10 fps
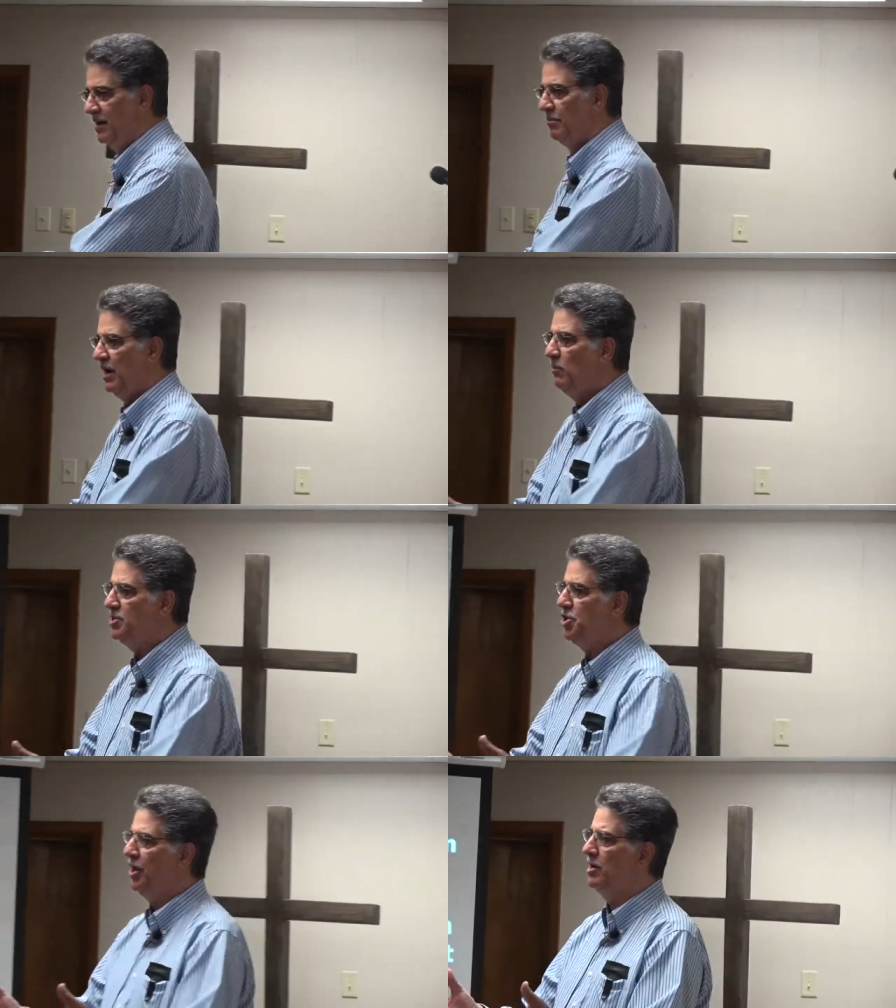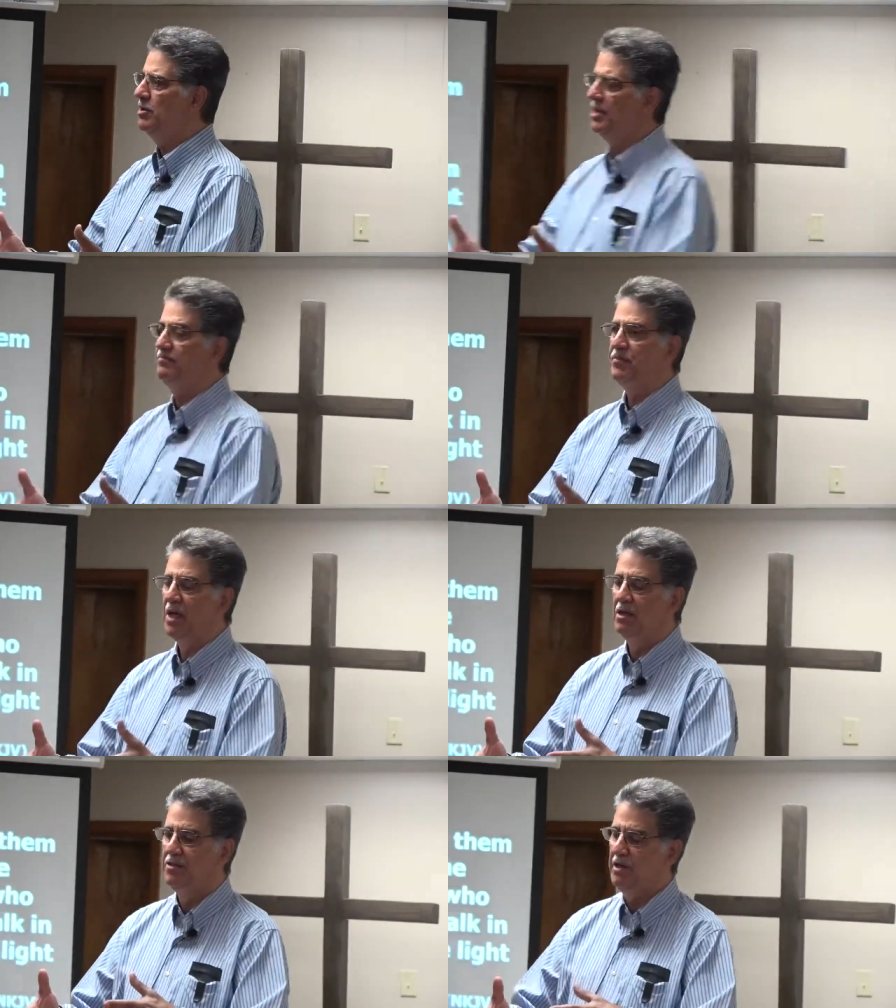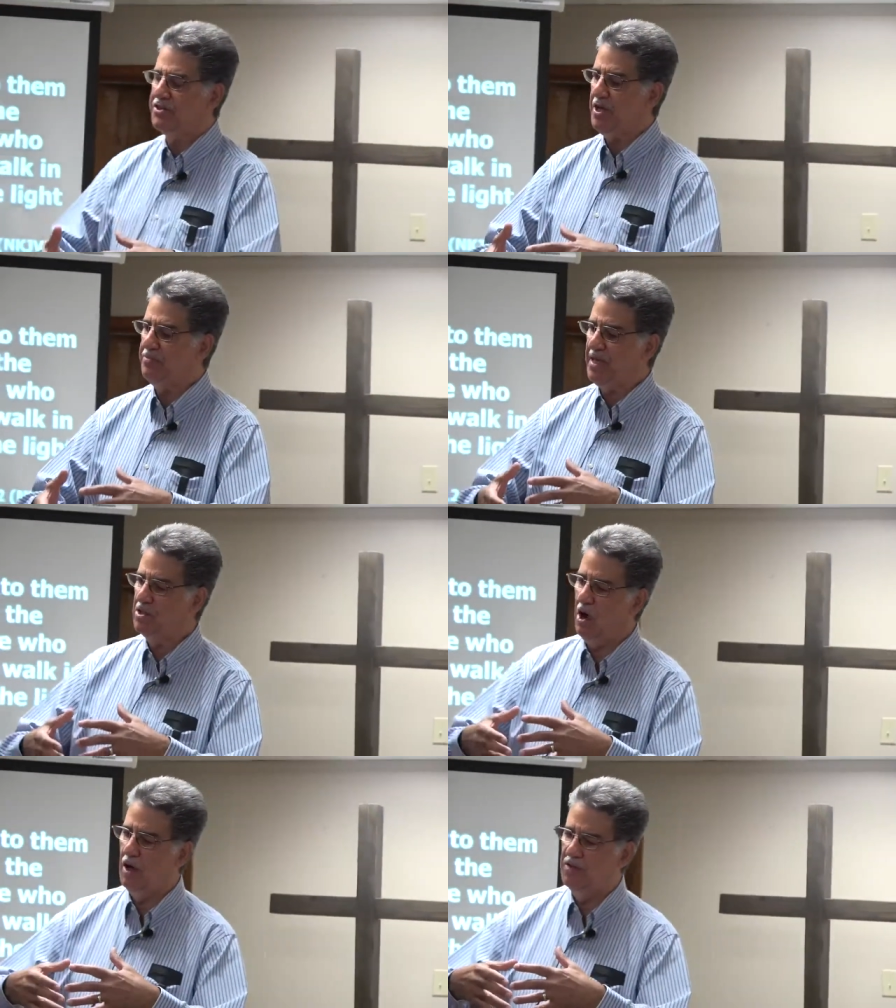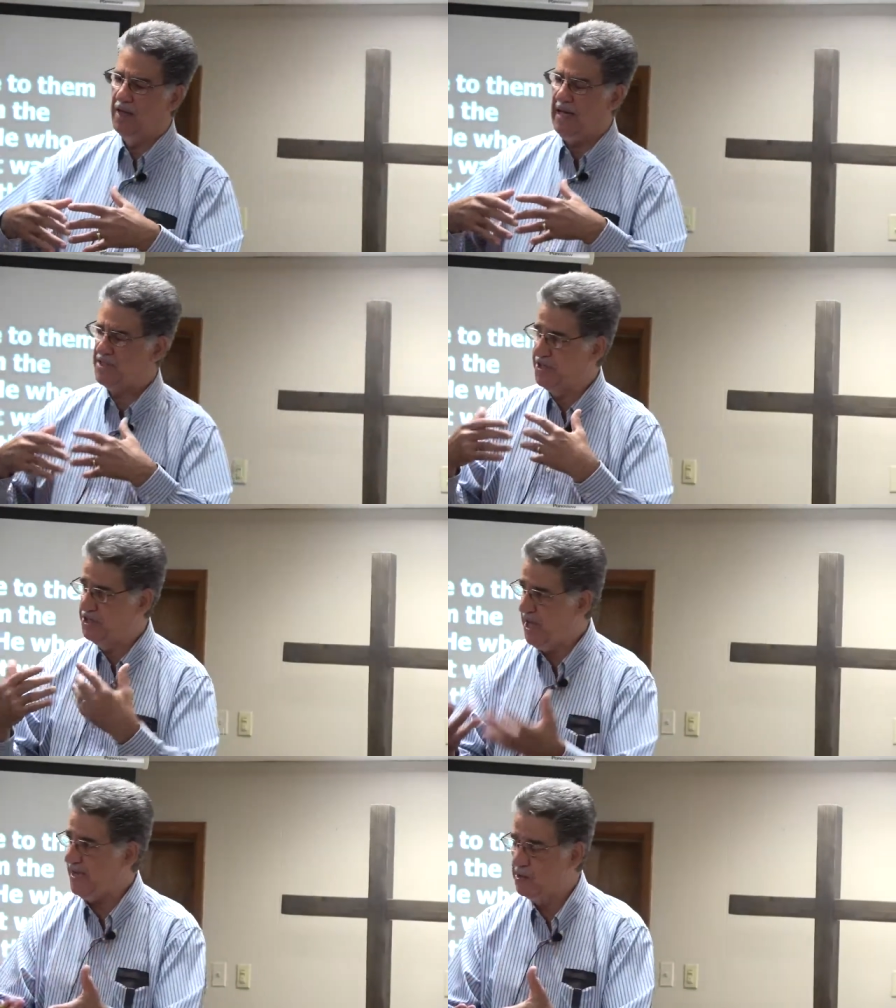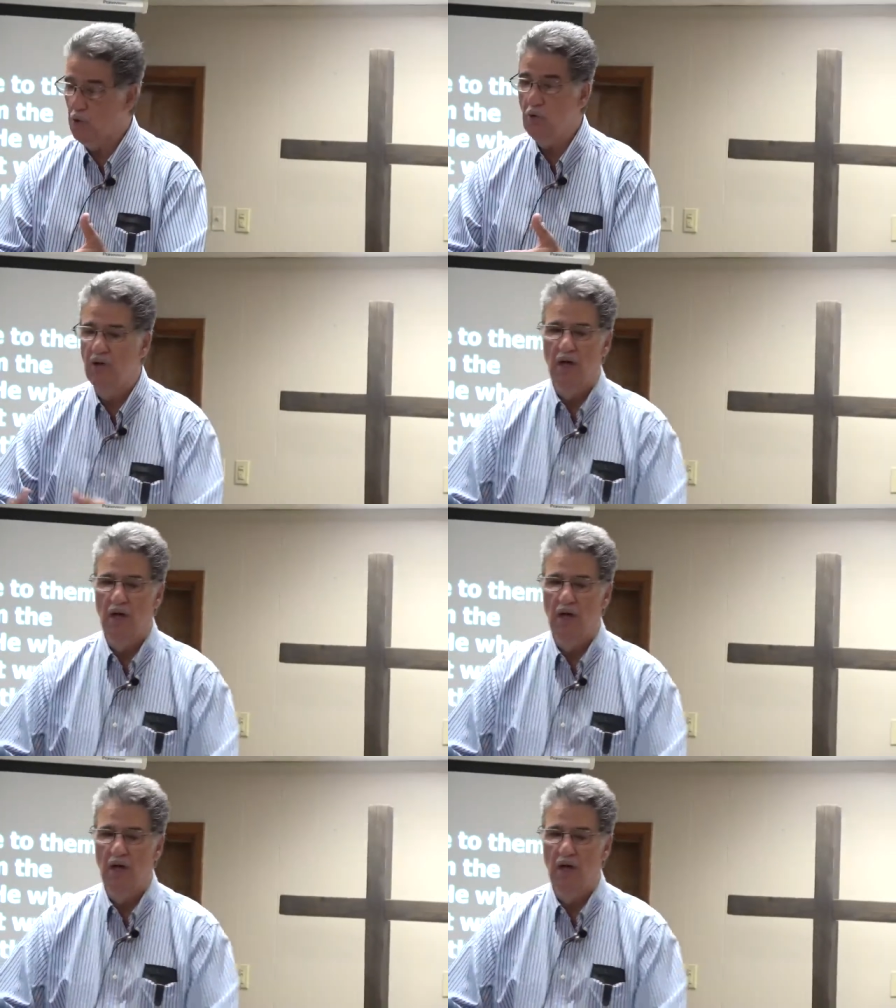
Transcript: But I want you to know that there's something called exegetical.